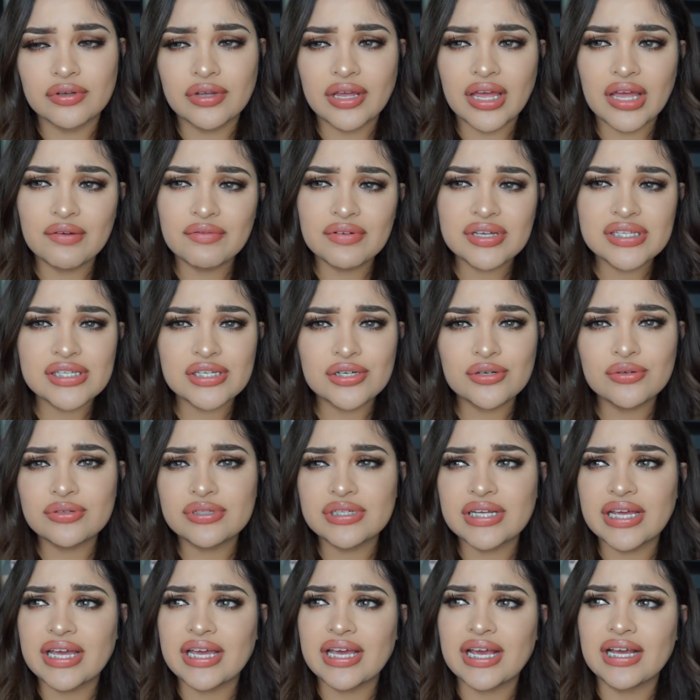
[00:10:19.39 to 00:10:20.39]
Every single
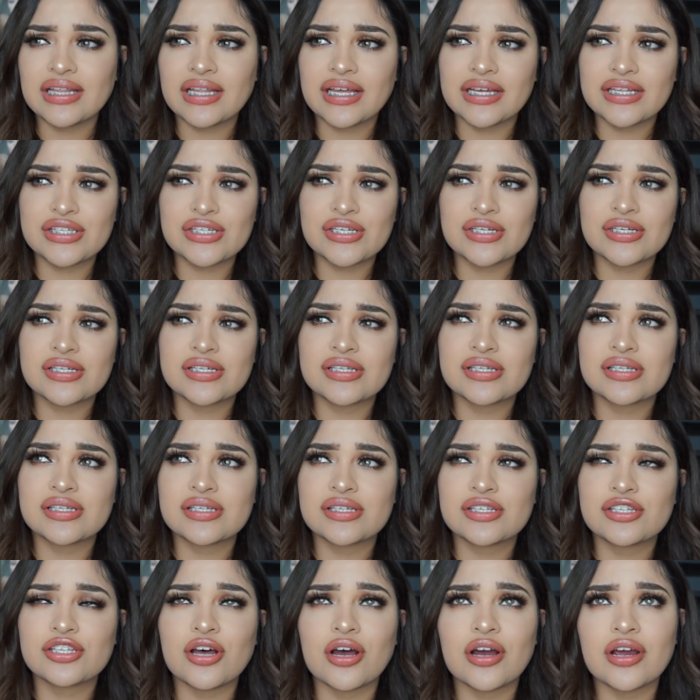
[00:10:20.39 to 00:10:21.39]
day I like to
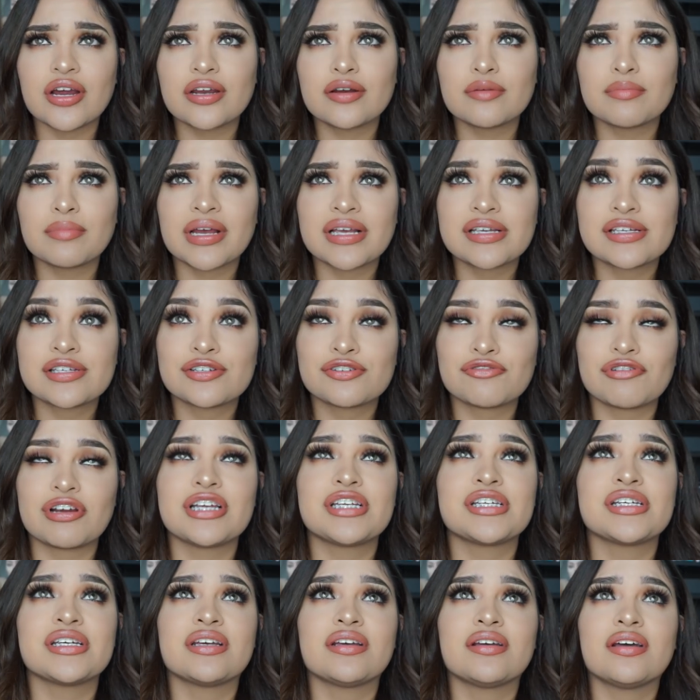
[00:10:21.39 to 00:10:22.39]
start by
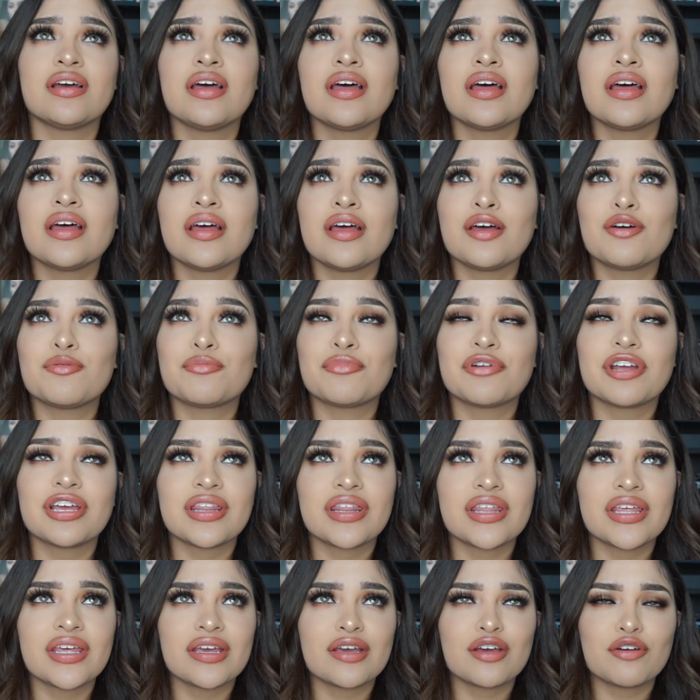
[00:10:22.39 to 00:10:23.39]
stretching,
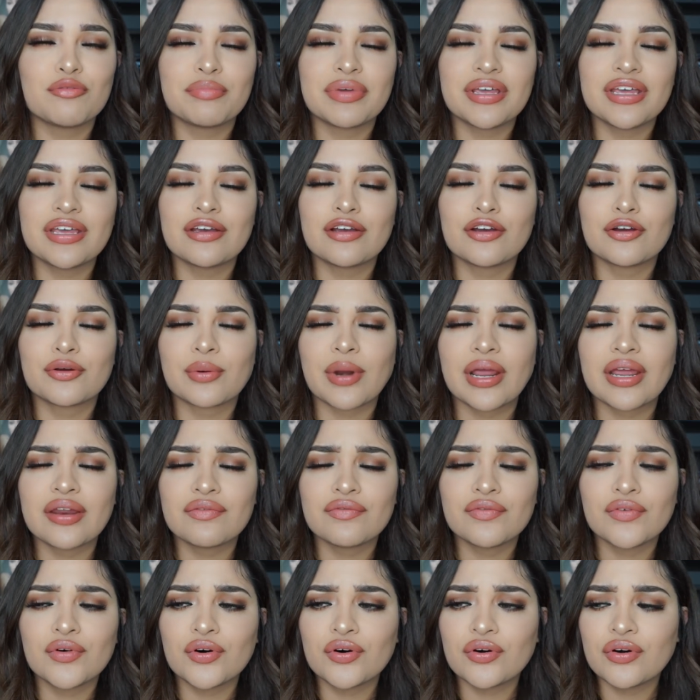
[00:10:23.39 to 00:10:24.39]
breathing, being
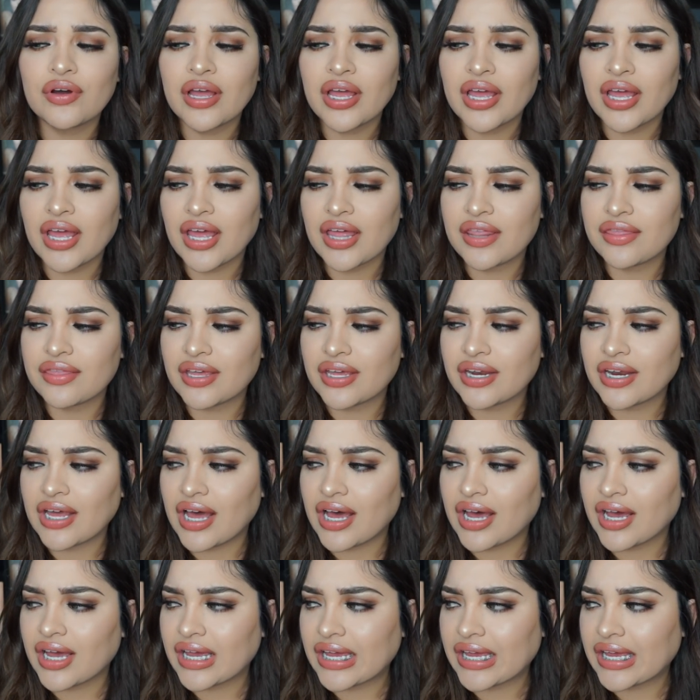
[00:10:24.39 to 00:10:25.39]
grateful, and then
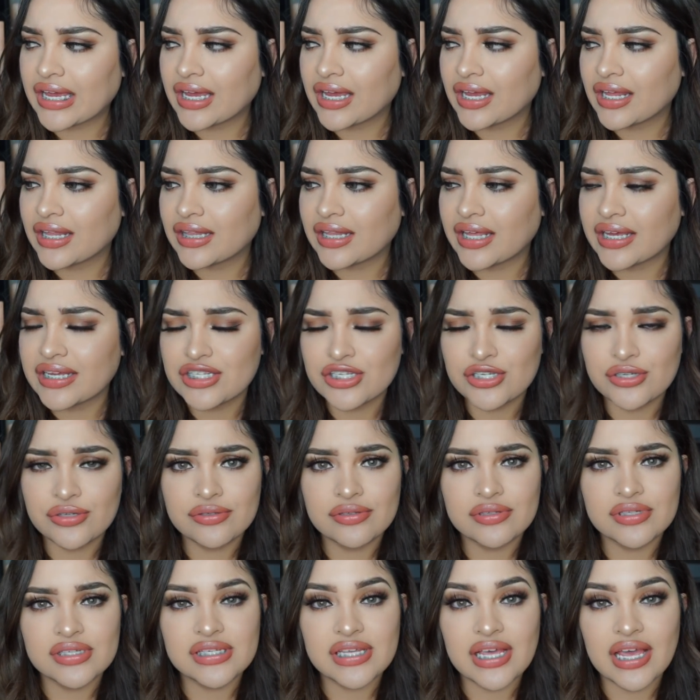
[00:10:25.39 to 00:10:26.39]
I like
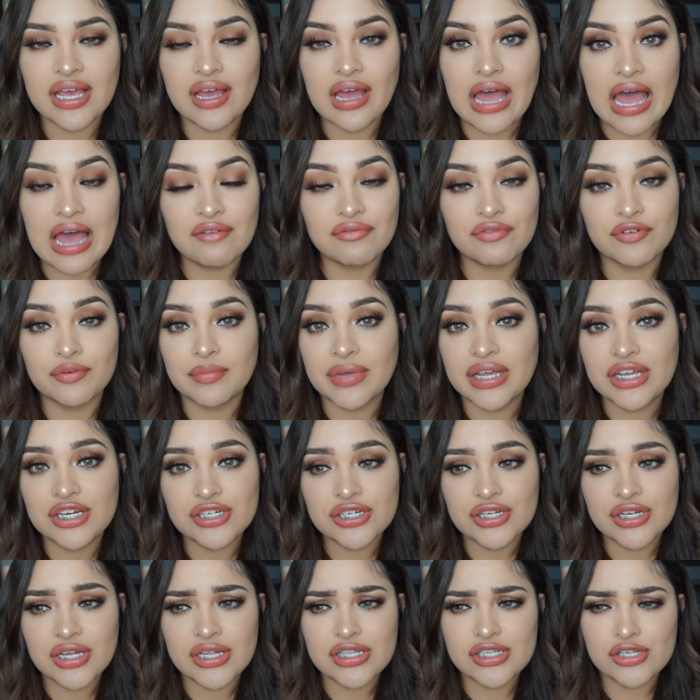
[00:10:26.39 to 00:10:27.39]
to say
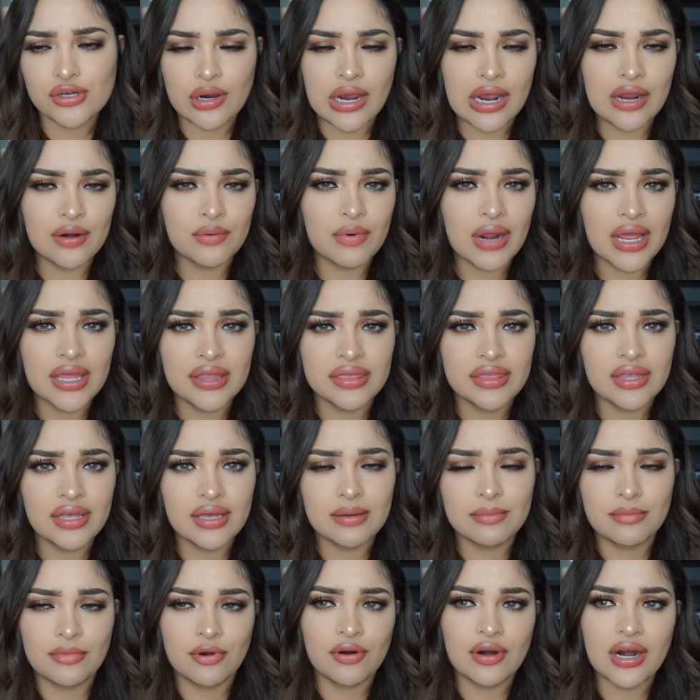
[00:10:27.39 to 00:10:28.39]
affirmations, or I write
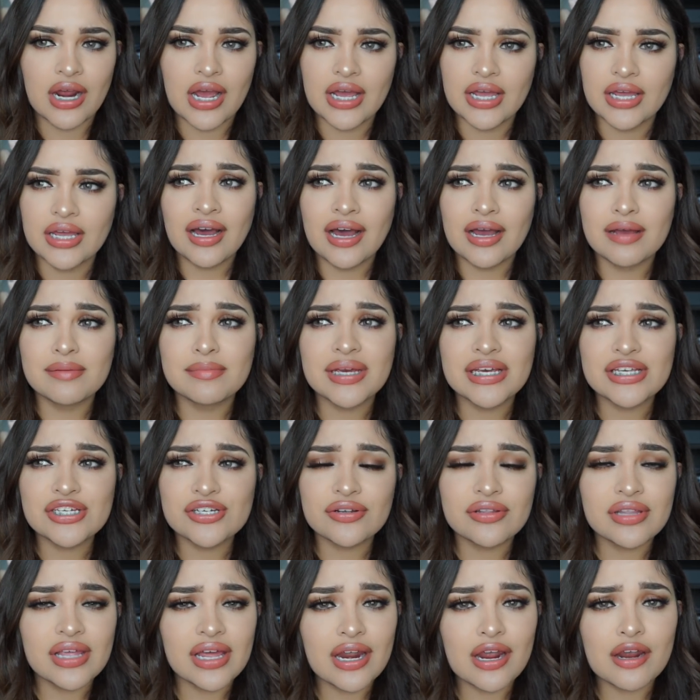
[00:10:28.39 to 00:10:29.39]
them, or I make
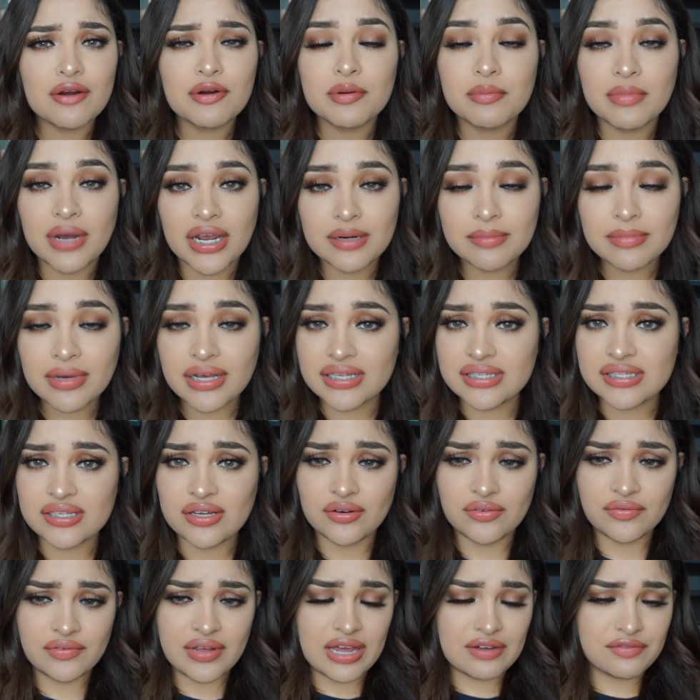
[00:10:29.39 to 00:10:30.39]
sure that I remind
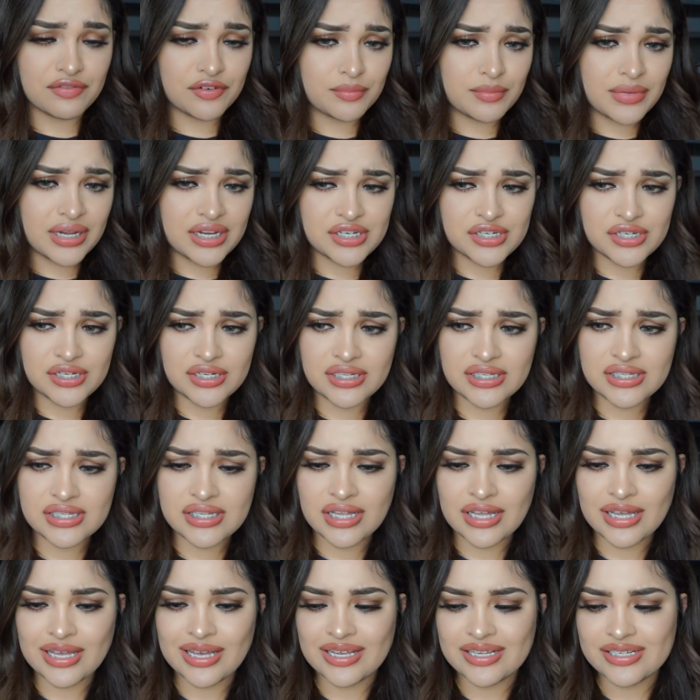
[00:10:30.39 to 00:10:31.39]
myself. Affirmations
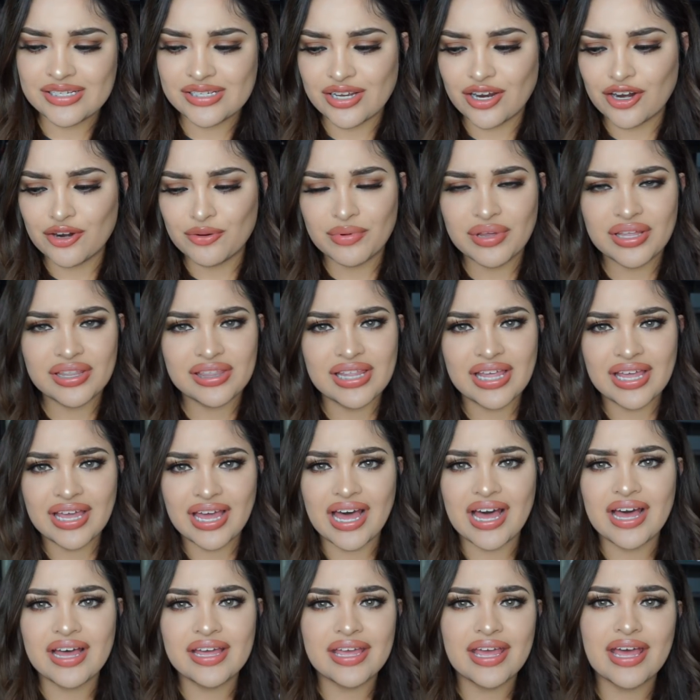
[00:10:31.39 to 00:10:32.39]
start with like
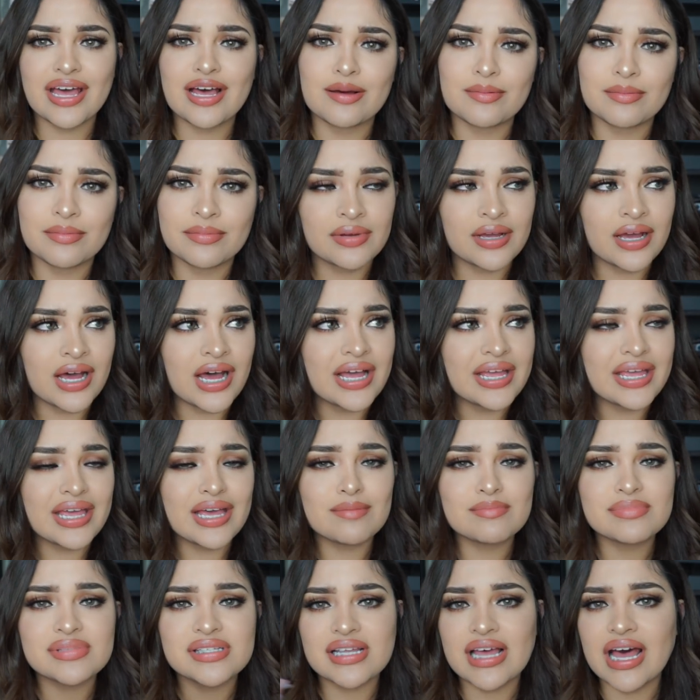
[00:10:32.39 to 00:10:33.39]
I
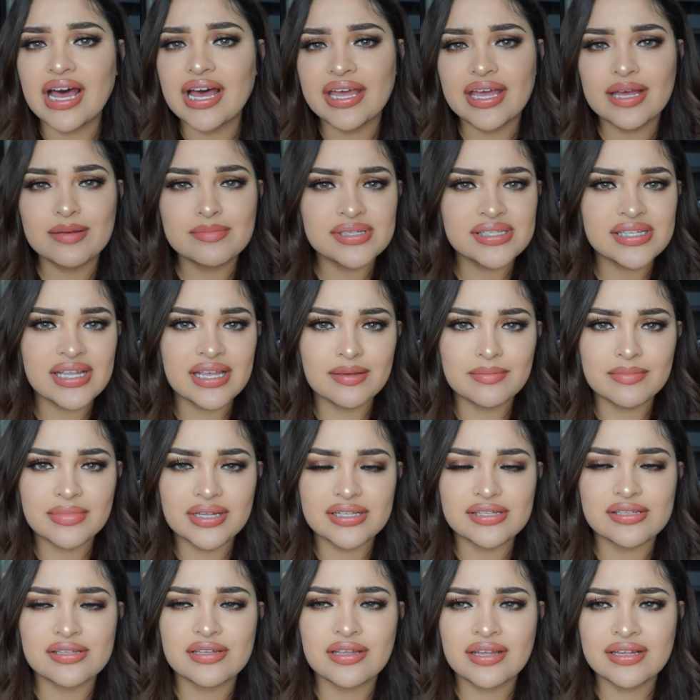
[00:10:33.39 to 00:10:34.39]
am
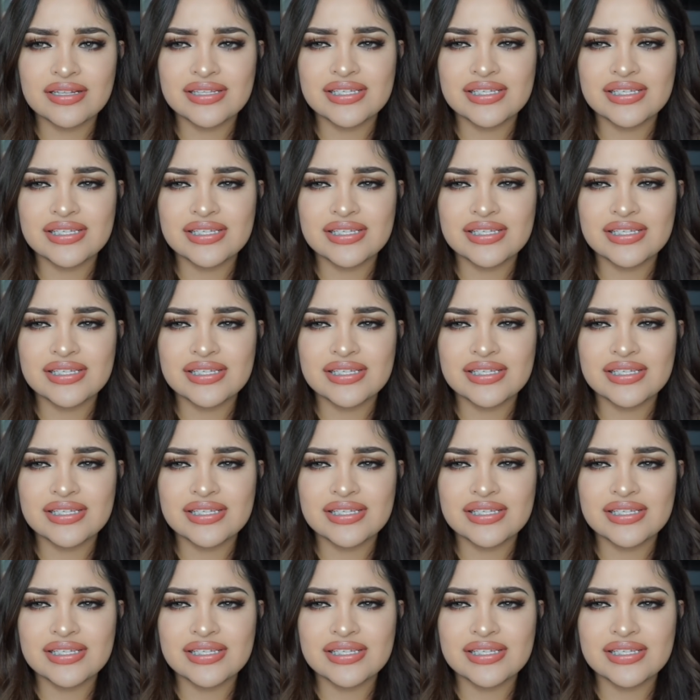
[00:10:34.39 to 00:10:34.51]
statements.